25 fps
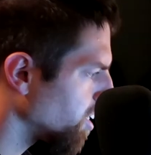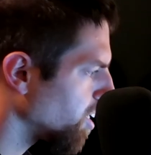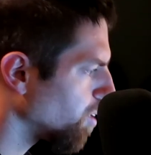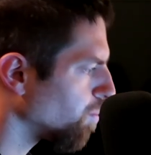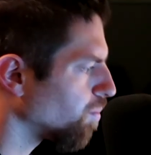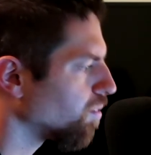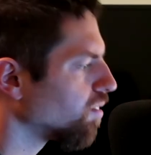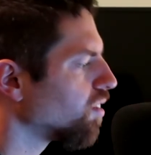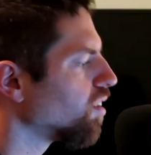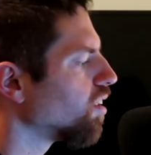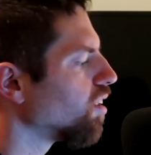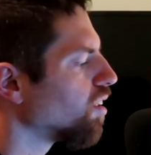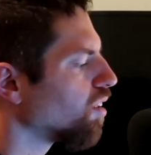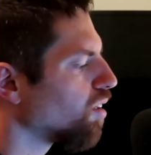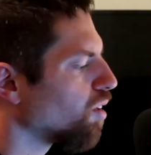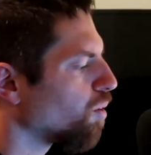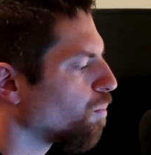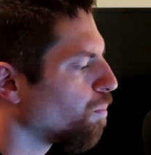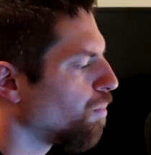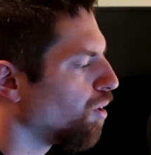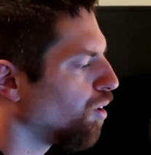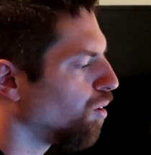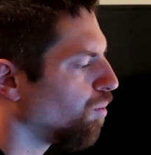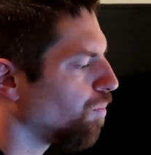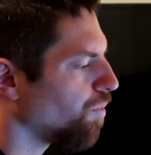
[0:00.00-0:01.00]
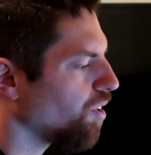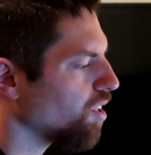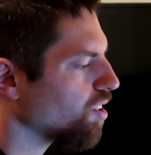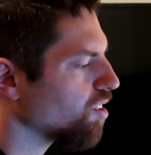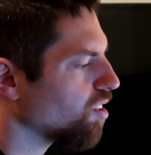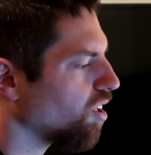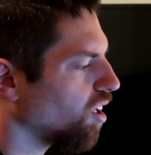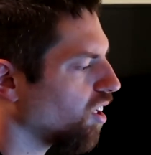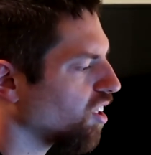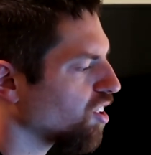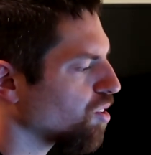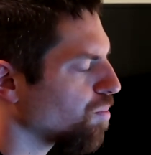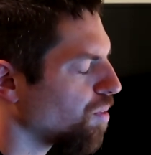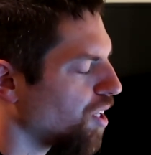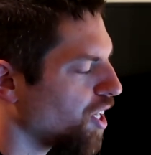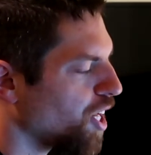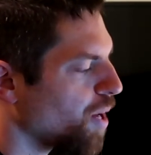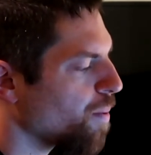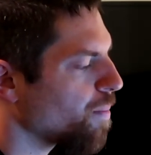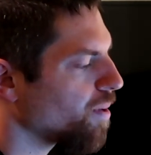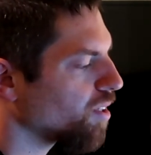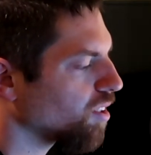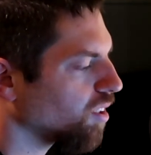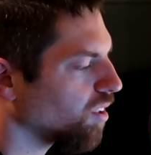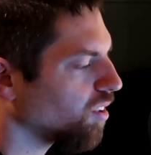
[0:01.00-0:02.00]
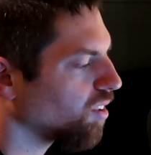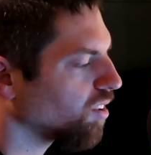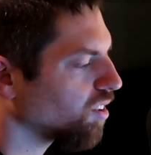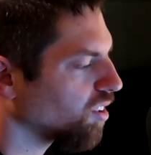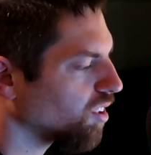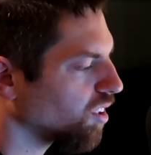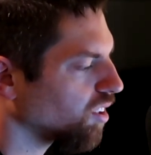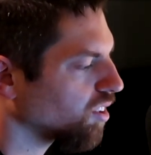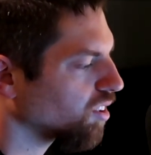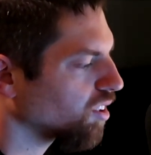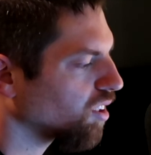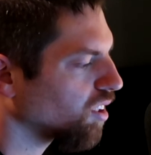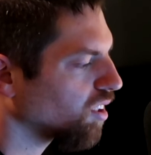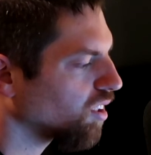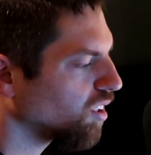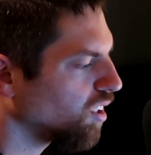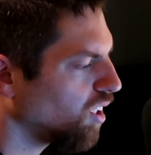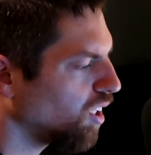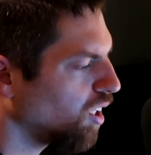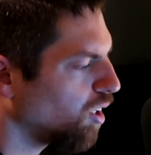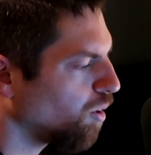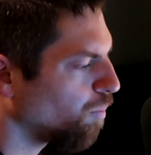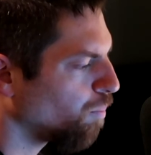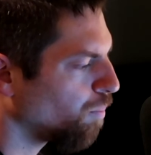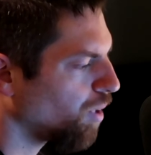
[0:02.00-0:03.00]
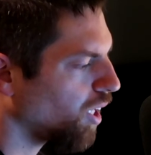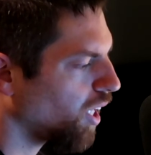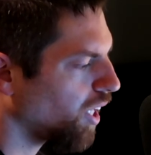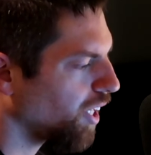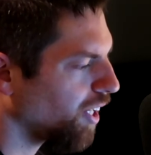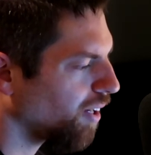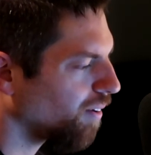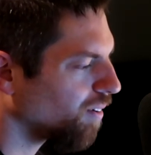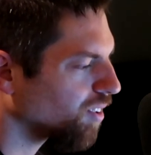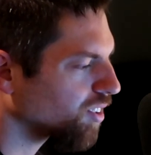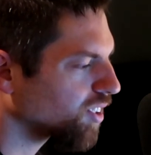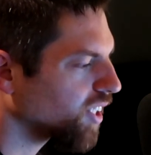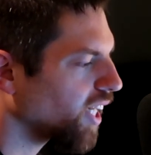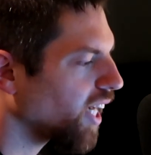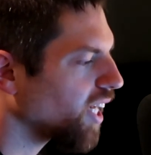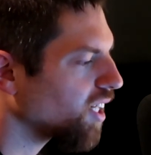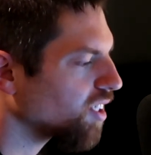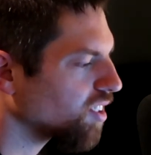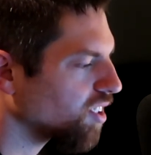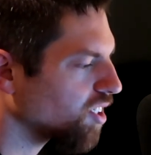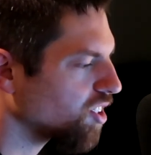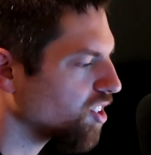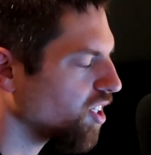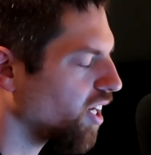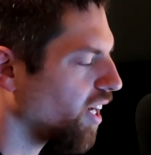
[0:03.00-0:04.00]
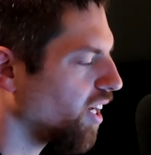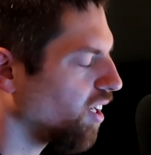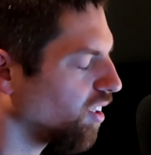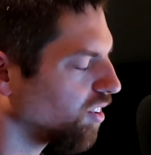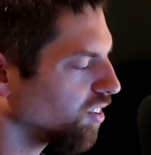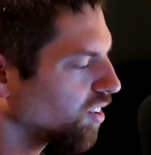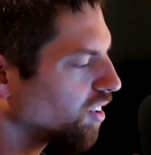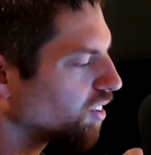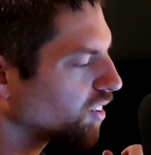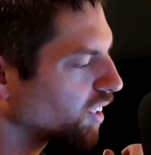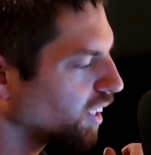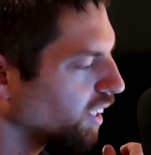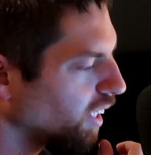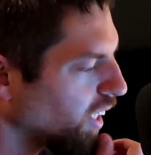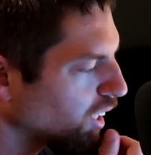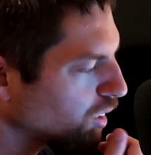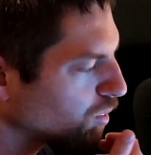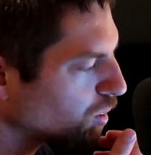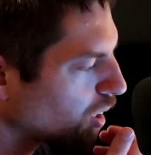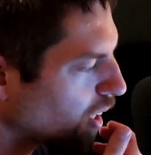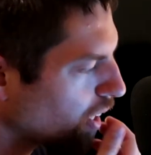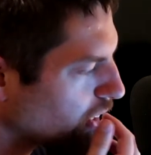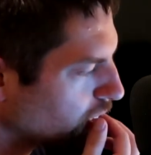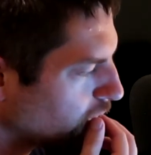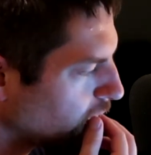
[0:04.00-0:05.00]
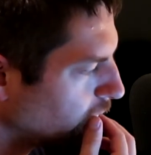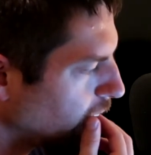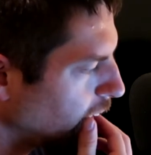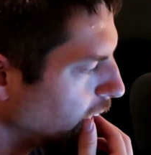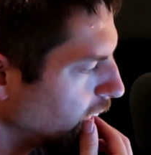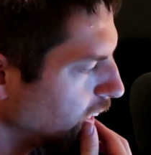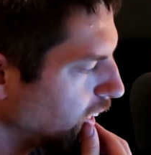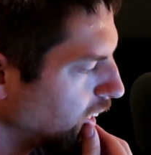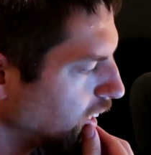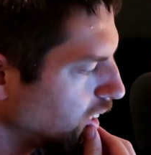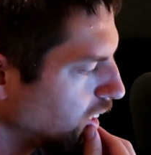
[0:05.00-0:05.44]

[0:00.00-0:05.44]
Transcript: Yep. Boom. This song is about Amy's little sister, Bonnie, who died as a child. Okay, that's what I thought.